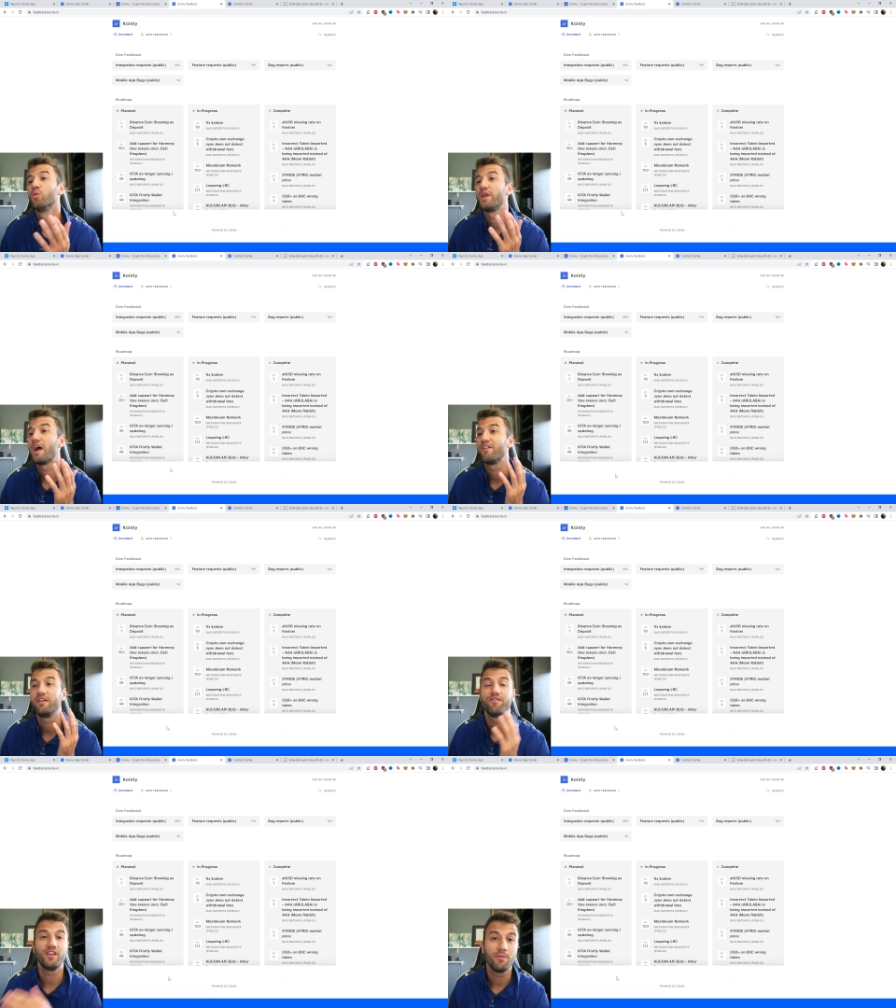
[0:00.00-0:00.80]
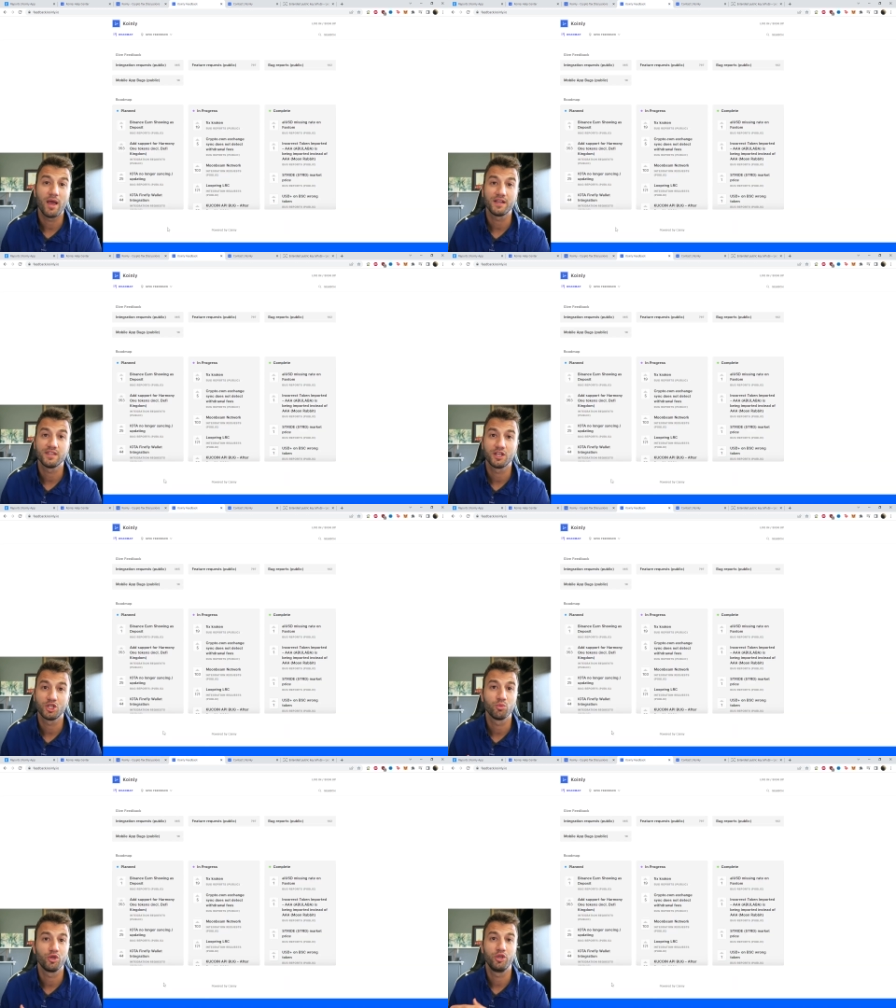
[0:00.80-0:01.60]
We have a feedback
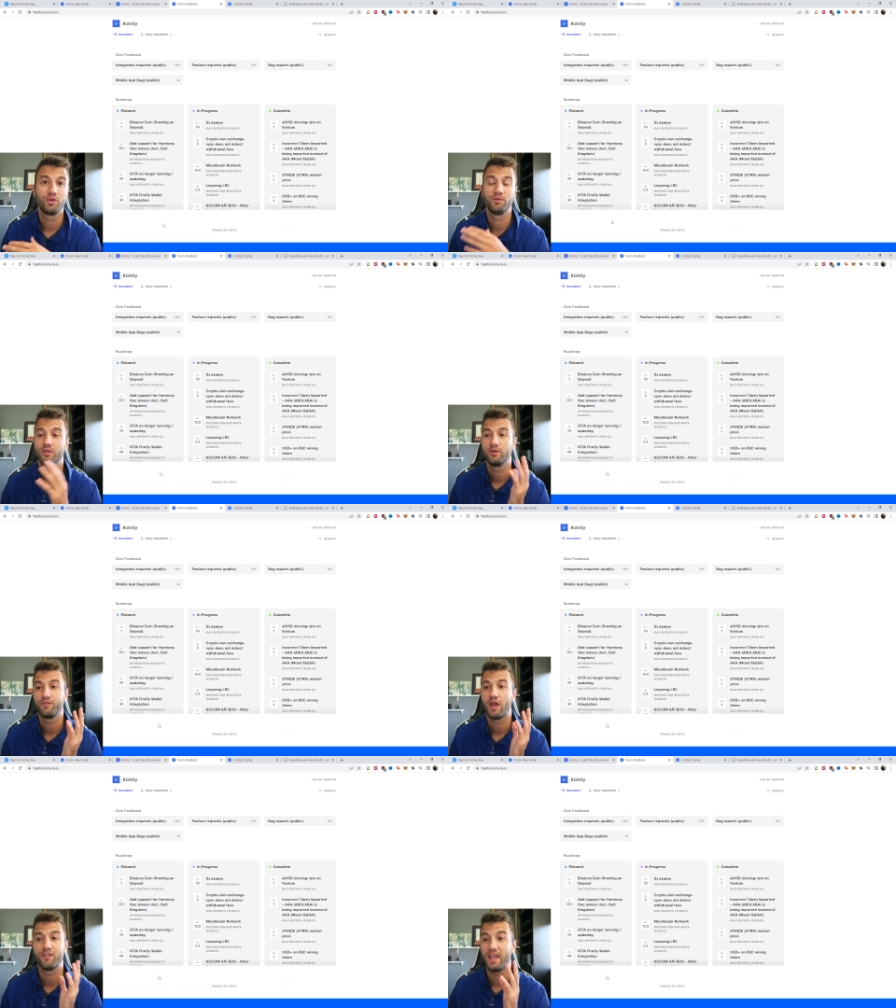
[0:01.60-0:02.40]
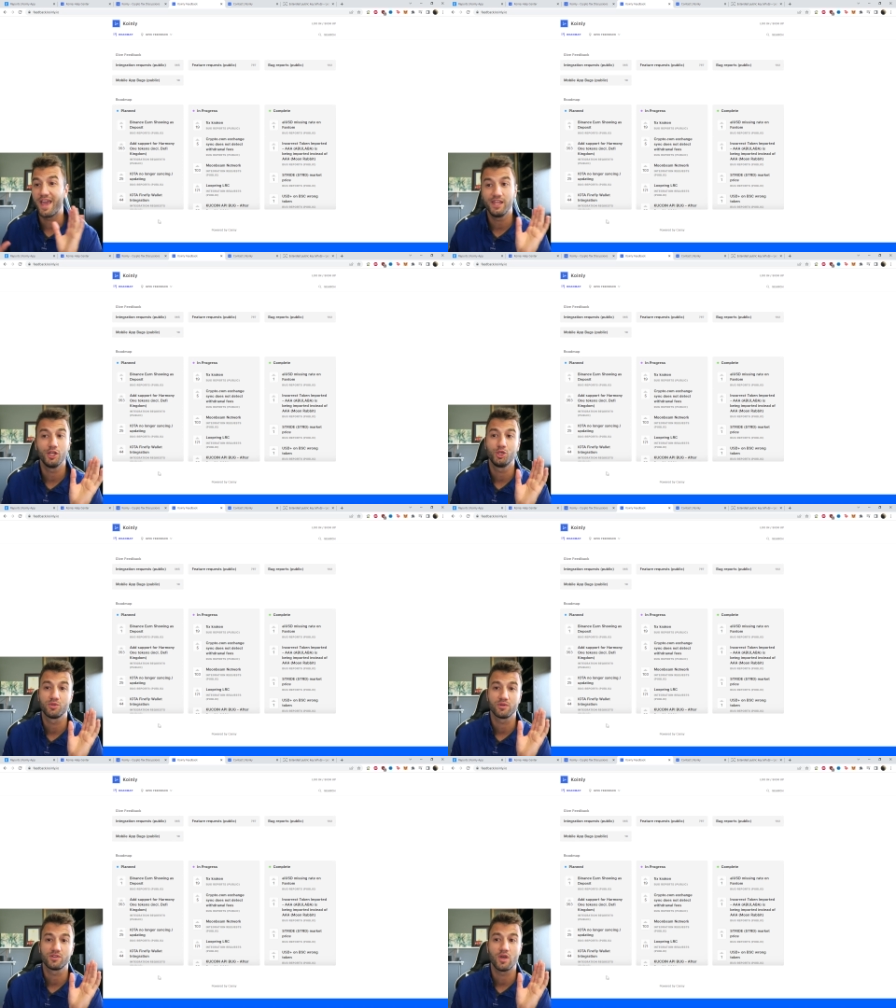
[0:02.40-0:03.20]
section where you can, you know, if you're having any
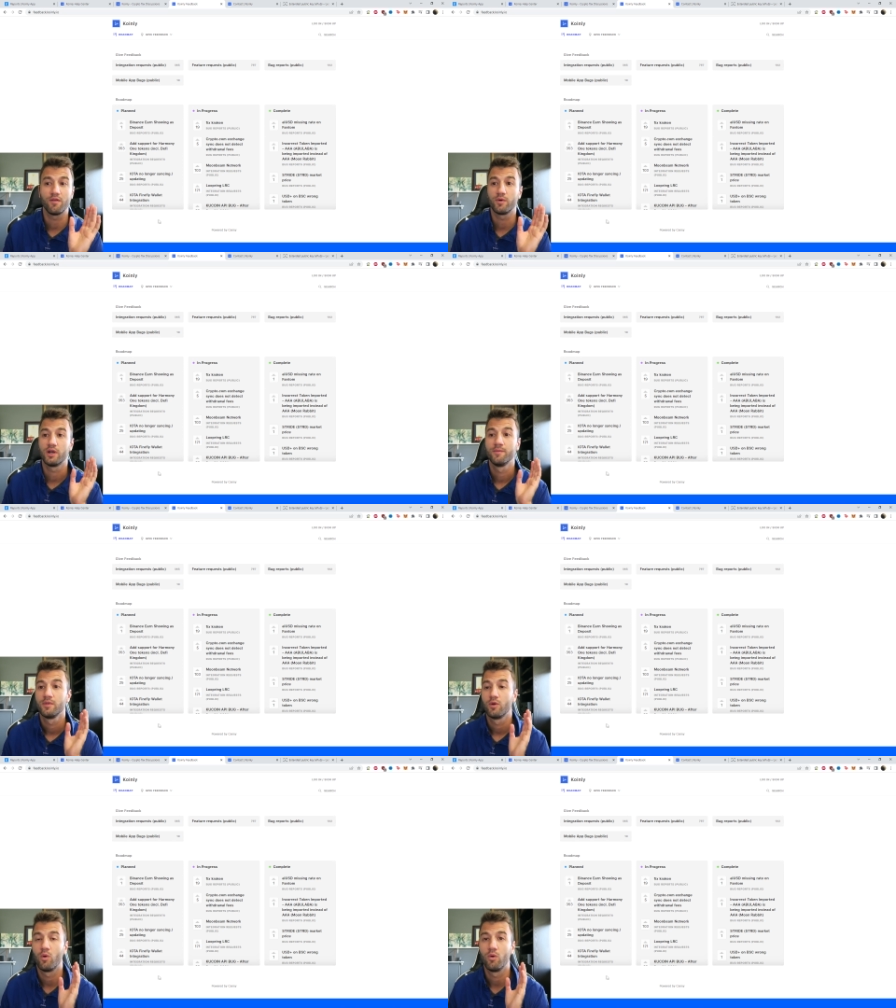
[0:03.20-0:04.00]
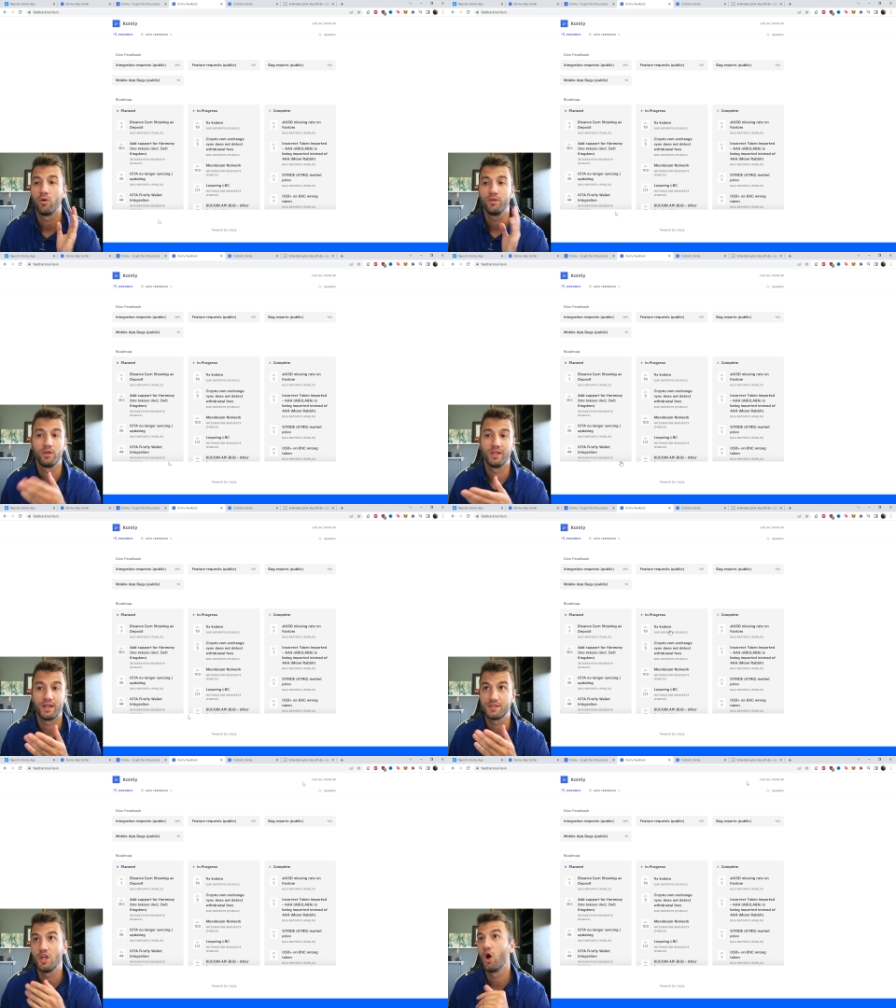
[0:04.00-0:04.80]
issues with our software, or you can let us